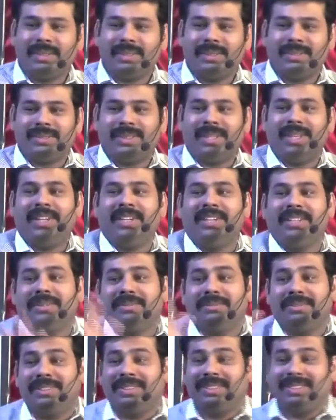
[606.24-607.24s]

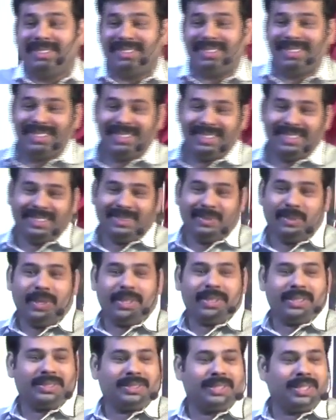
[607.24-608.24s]
selenium.
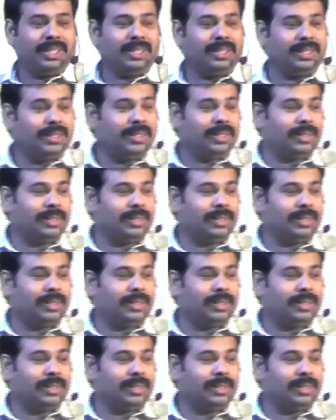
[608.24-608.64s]
What is that?